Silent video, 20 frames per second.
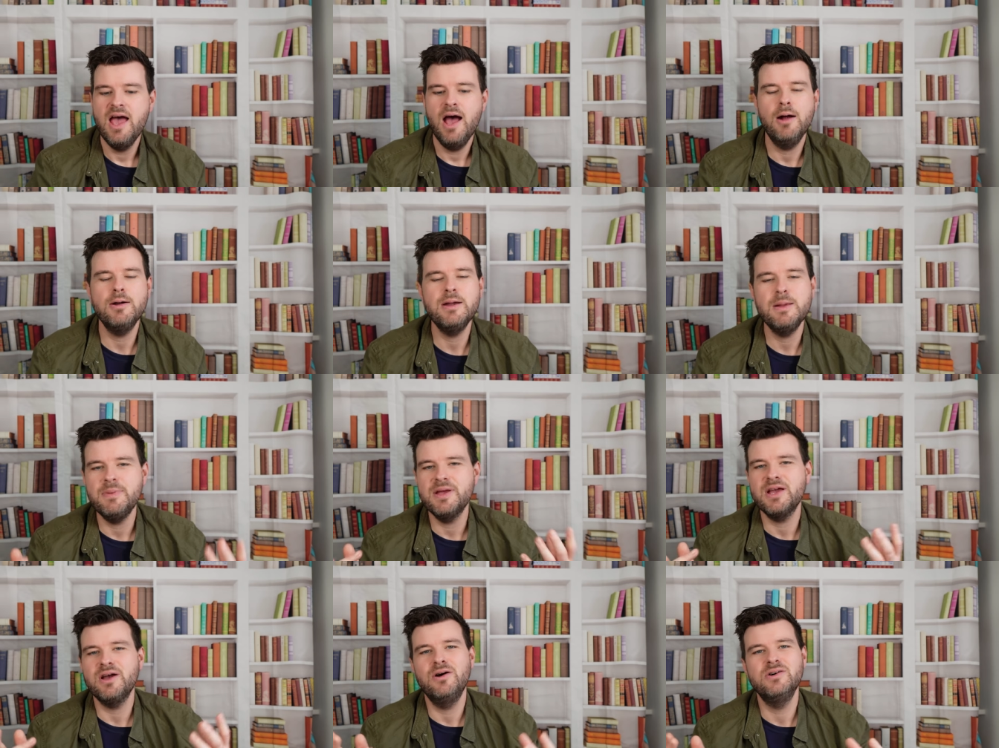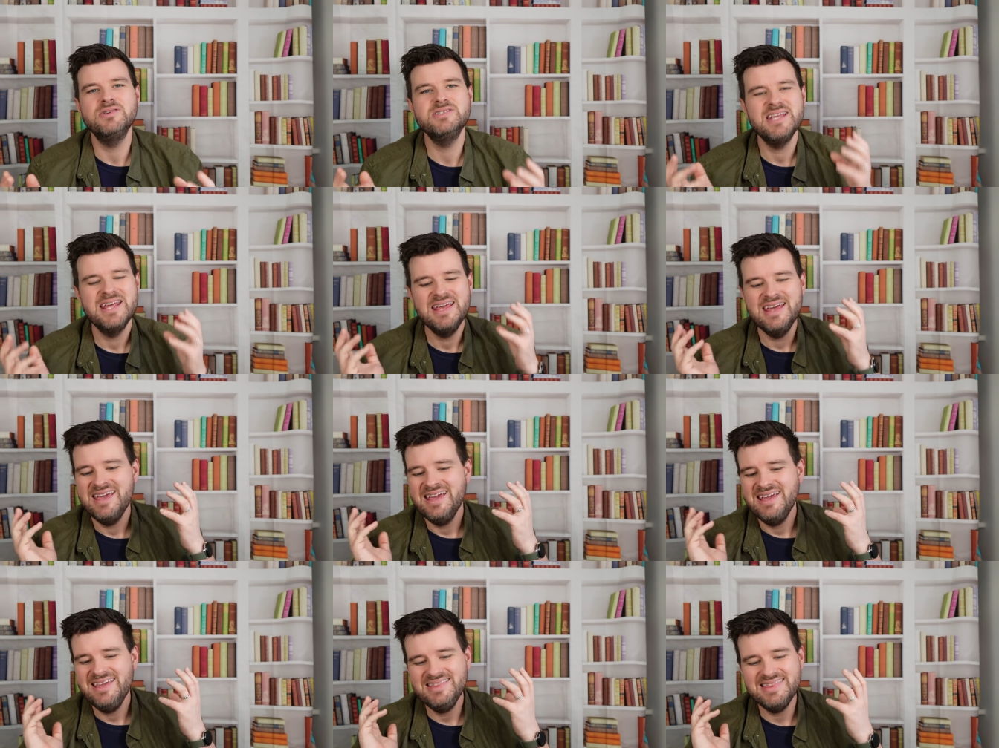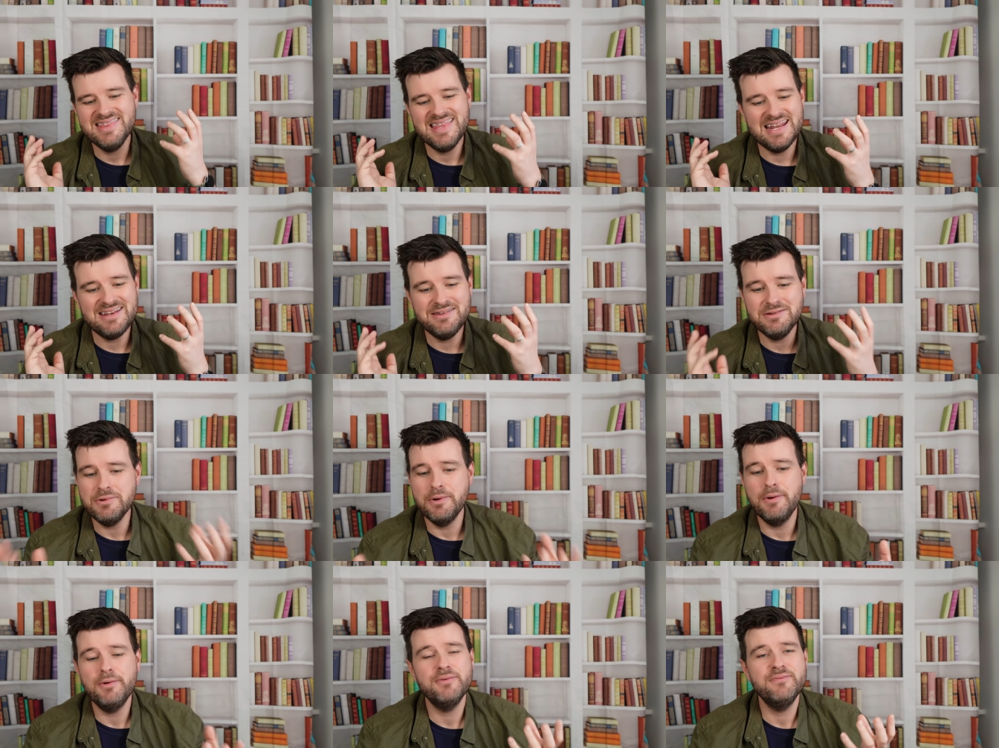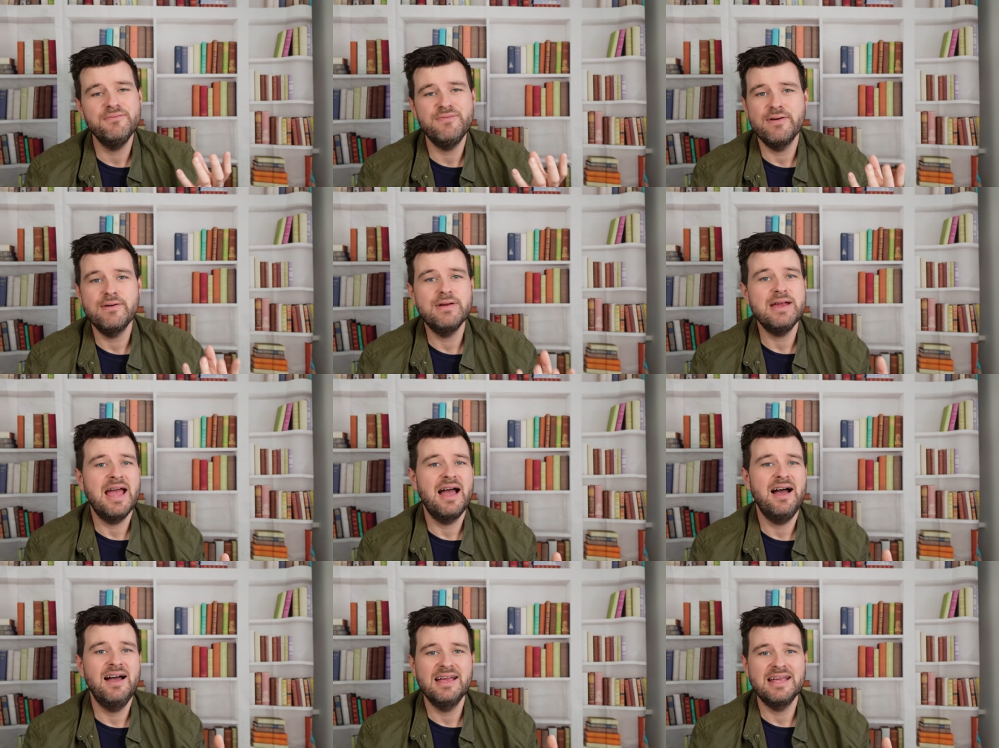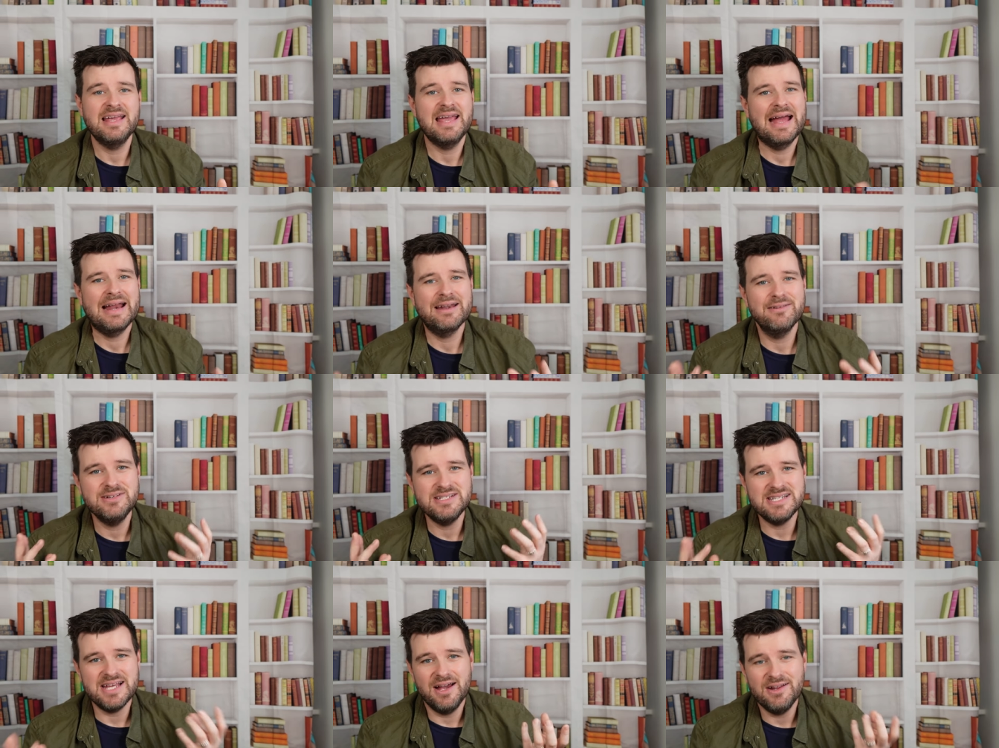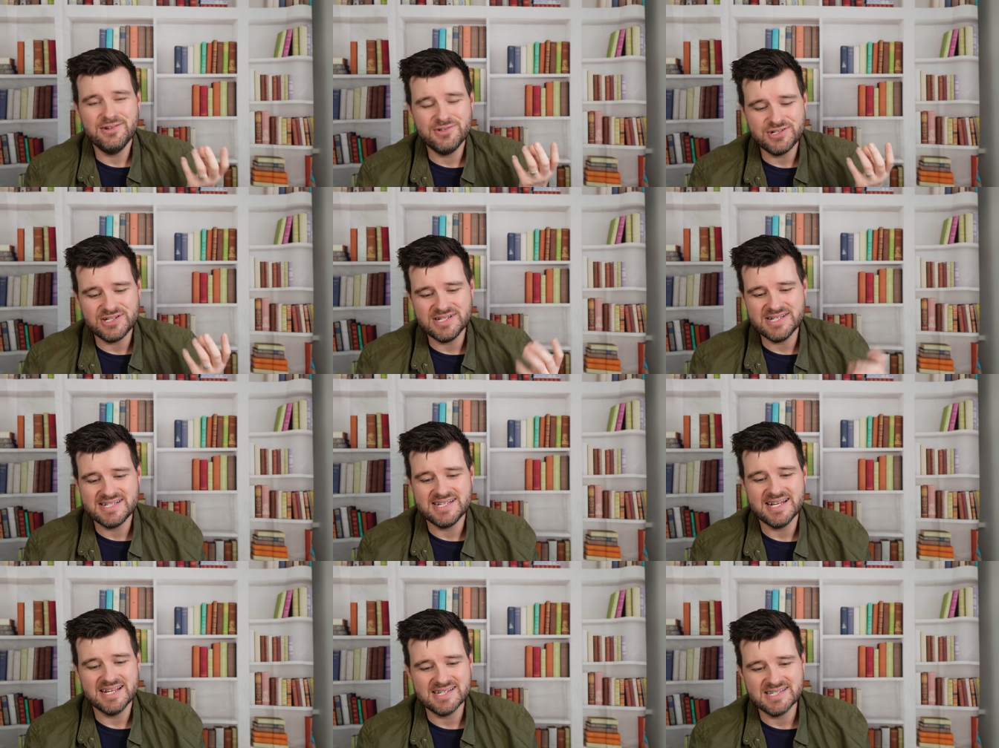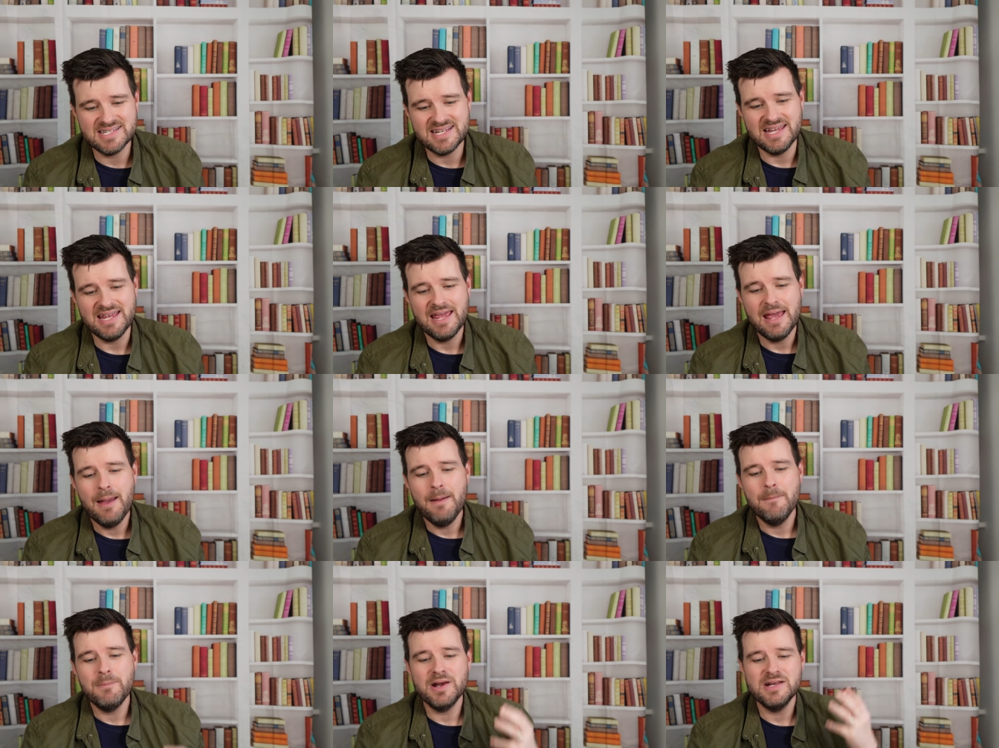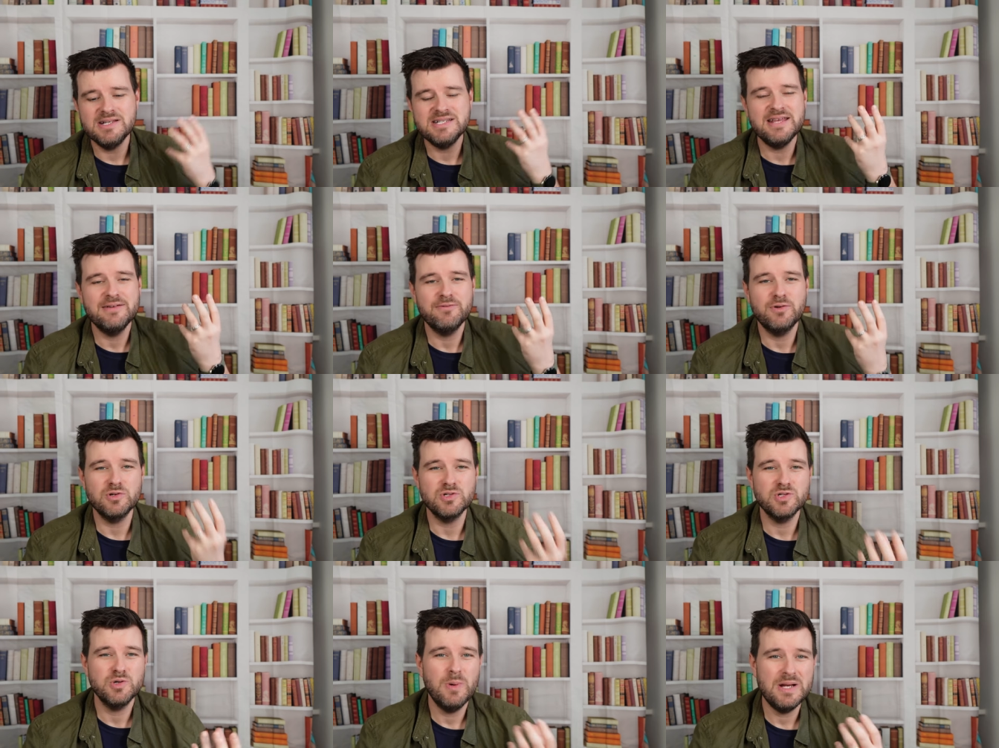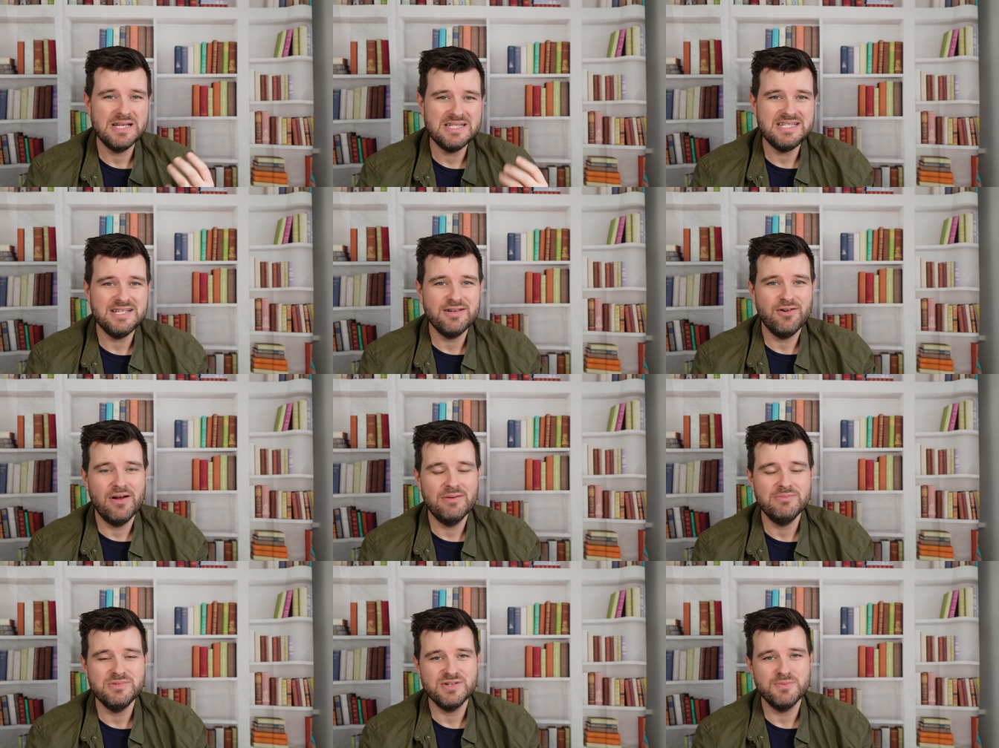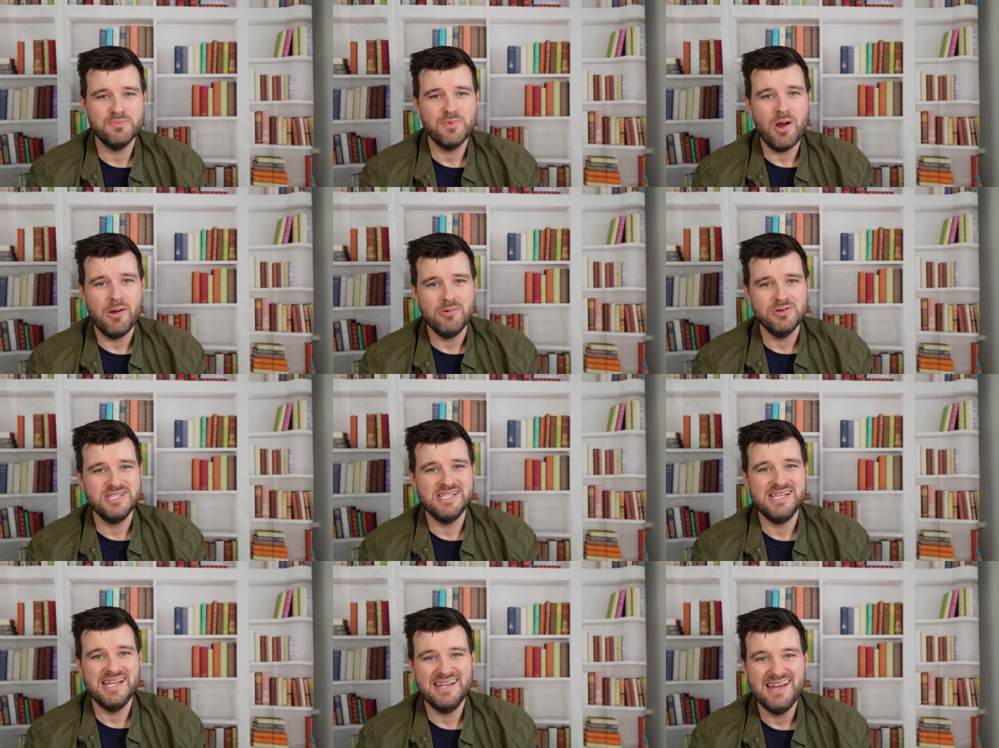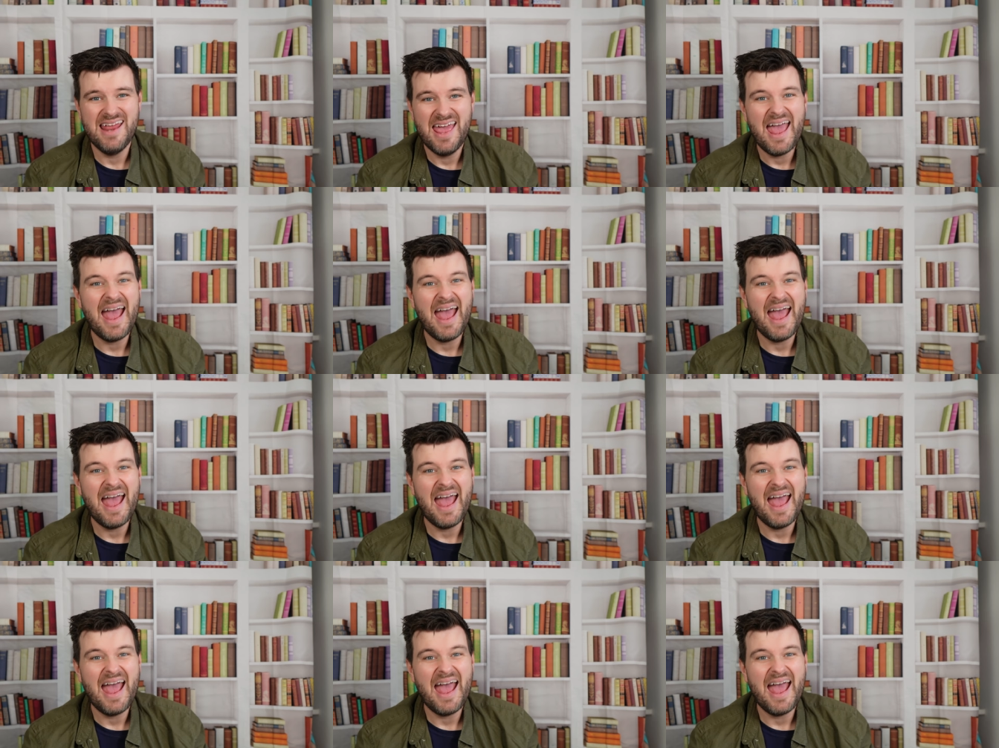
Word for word: only because they're not very high in calories, 160, plus they've got 20 grams of protein,